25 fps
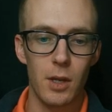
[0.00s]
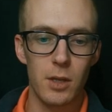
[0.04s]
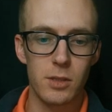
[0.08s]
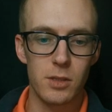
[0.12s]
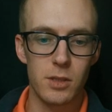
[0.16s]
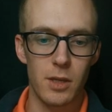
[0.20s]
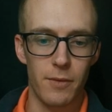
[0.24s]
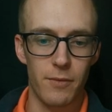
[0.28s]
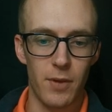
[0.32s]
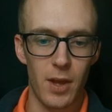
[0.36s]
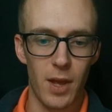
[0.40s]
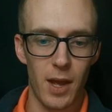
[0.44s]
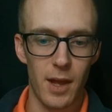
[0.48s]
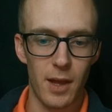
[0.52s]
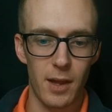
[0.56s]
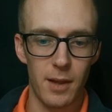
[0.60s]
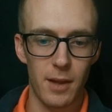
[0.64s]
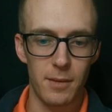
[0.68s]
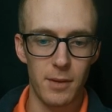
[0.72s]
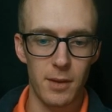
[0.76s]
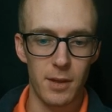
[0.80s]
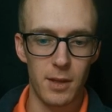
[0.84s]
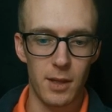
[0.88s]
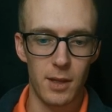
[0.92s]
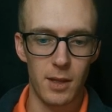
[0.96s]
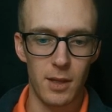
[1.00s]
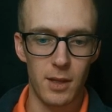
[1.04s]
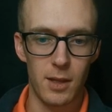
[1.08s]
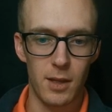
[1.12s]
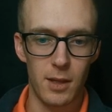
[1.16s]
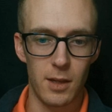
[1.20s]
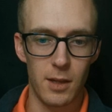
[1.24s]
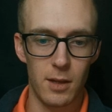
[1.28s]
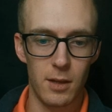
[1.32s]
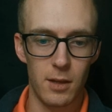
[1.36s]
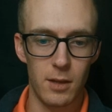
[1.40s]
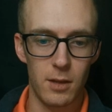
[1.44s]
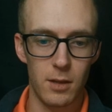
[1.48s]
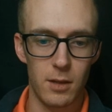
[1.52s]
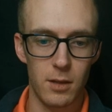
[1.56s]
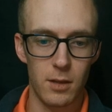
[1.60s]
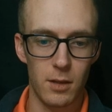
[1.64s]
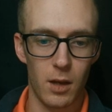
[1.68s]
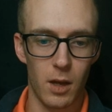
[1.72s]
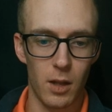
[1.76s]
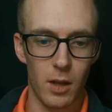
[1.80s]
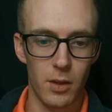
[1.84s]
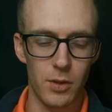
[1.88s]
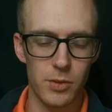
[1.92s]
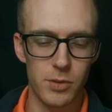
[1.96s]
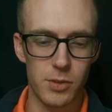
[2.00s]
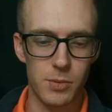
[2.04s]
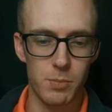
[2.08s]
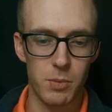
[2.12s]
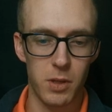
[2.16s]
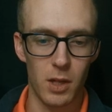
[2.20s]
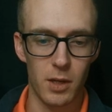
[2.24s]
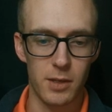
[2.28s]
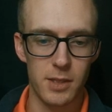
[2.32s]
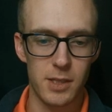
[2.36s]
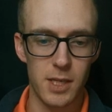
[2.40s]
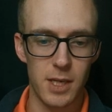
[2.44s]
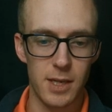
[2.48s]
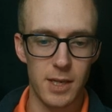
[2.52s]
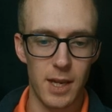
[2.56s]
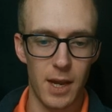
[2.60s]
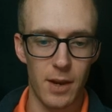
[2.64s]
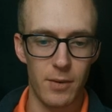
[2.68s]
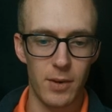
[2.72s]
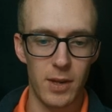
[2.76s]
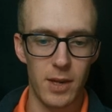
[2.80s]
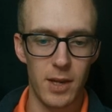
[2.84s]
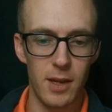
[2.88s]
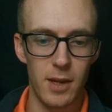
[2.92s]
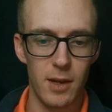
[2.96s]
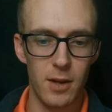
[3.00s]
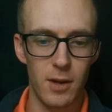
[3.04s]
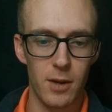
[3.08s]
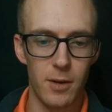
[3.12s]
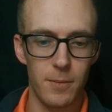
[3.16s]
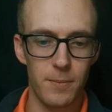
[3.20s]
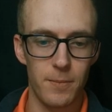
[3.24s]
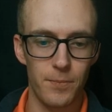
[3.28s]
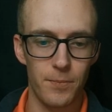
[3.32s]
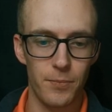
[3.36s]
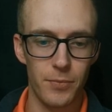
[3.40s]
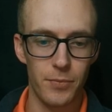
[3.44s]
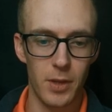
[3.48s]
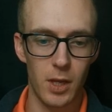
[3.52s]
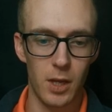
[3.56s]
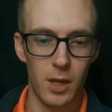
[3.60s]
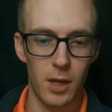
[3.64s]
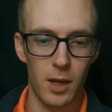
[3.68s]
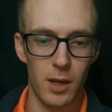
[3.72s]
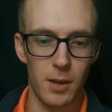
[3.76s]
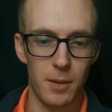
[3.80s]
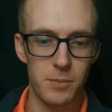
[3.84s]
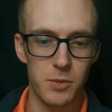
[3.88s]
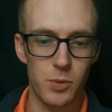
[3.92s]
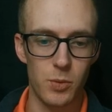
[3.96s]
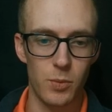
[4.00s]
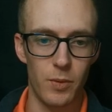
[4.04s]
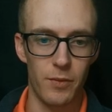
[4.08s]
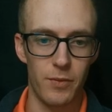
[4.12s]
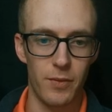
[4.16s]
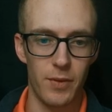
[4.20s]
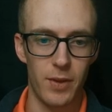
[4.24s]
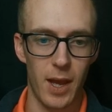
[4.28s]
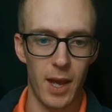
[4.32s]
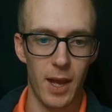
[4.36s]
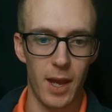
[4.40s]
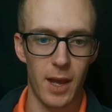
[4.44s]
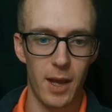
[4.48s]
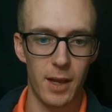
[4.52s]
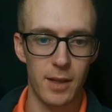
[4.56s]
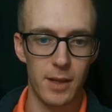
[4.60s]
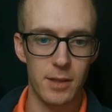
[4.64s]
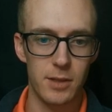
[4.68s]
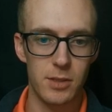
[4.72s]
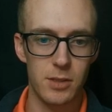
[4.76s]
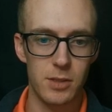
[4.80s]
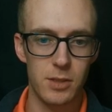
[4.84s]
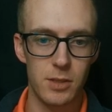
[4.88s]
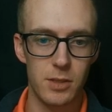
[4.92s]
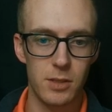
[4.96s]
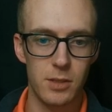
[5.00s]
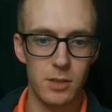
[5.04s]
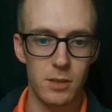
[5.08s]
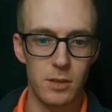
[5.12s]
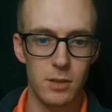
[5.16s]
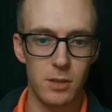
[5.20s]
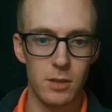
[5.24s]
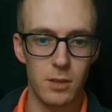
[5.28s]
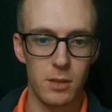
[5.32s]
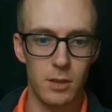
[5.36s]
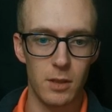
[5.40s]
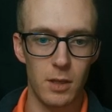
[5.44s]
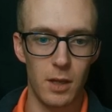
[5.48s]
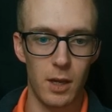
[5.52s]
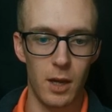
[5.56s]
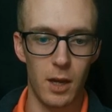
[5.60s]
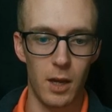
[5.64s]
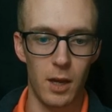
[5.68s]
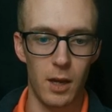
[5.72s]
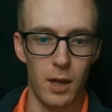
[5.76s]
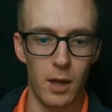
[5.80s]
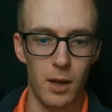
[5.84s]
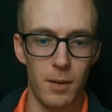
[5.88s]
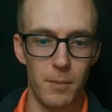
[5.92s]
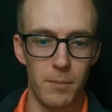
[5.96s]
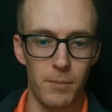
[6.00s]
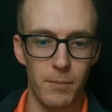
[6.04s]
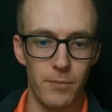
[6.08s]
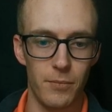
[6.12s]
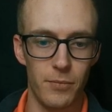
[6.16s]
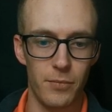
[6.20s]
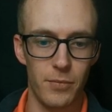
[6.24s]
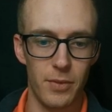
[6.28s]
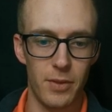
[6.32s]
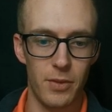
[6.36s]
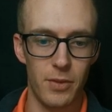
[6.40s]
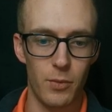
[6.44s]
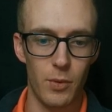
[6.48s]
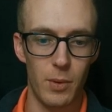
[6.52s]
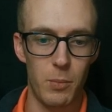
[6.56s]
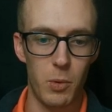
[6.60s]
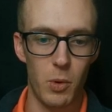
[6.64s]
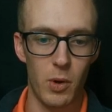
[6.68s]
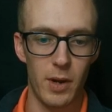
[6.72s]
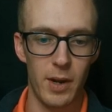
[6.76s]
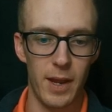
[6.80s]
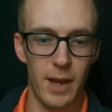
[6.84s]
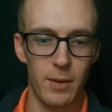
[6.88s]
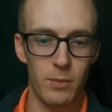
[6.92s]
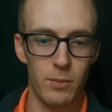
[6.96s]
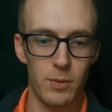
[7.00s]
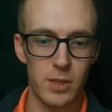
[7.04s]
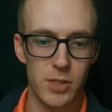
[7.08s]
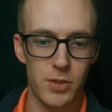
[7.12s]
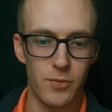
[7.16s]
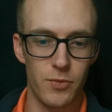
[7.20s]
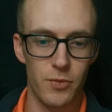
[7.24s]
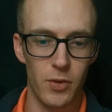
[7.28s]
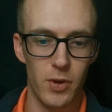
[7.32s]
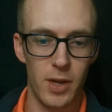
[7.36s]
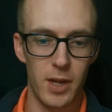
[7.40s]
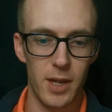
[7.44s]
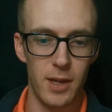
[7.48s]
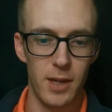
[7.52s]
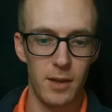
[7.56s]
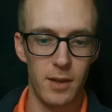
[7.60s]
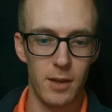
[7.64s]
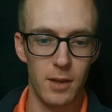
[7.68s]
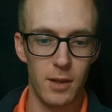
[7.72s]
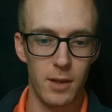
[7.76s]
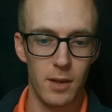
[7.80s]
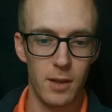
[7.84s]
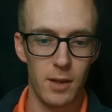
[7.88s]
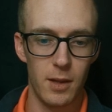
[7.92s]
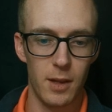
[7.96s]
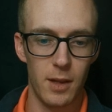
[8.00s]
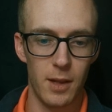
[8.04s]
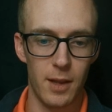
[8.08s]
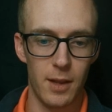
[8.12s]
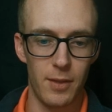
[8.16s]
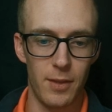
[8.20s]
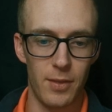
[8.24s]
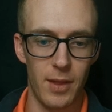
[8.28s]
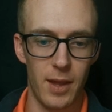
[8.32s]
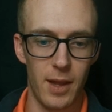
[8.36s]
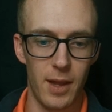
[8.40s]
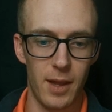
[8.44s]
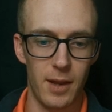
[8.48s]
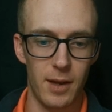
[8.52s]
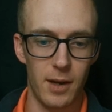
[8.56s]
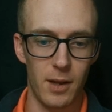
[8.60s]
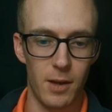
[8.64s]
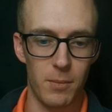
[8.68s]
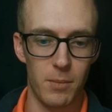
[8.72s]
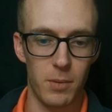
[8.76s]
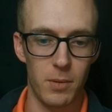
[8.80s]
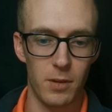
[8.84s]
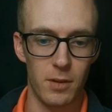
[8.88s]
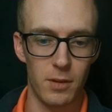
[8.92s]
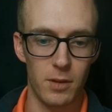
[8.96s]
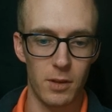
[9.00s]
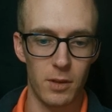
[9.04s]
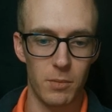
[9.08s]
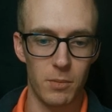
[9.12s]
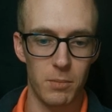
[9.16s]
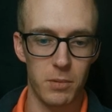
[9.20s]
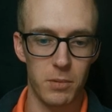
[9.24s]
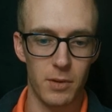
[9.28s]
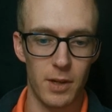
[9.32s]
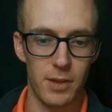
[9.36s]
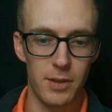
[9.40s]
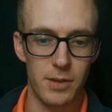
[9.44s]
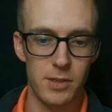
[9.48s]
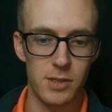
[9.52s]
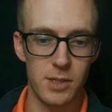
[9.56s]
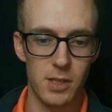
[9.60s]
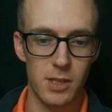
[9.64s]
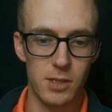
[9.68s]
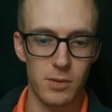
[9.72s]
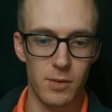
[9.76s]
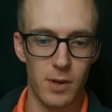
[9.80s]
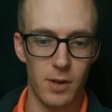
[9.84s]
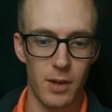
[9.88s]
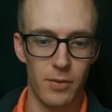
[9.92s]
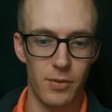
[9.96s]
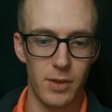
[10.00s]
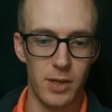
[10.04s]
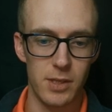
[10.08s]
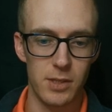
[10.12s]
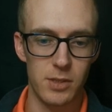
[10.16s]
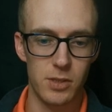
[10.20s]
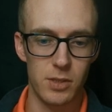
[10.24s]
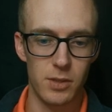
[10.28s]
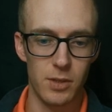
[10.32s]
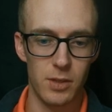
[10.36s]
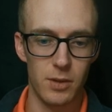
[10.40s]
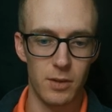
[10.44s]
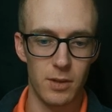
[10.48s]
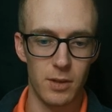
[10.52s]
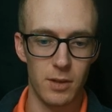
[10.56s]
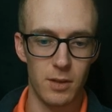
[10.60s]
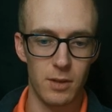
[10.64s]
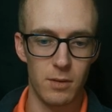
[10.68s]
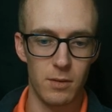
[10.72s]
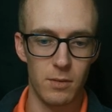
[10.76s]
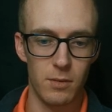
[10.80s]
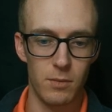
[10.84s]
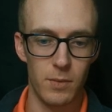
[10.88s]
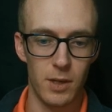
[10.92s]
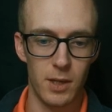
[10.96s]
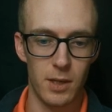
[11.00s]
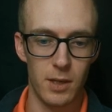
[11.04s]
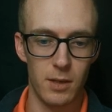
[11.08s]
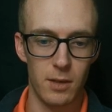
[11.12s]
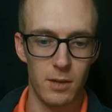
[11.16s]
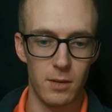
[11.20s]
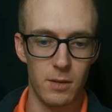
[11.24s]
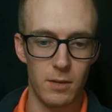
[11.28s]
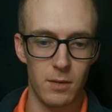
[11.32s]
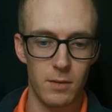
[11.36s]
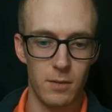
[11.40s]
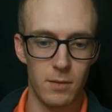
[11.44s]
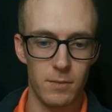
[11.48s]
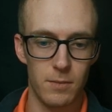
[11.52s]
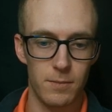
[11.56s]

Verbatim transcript: So I've got the all those plugged in down here. Um, so we've got um, three point eight risk-free, and then I'll put little parentheses around these so you can we can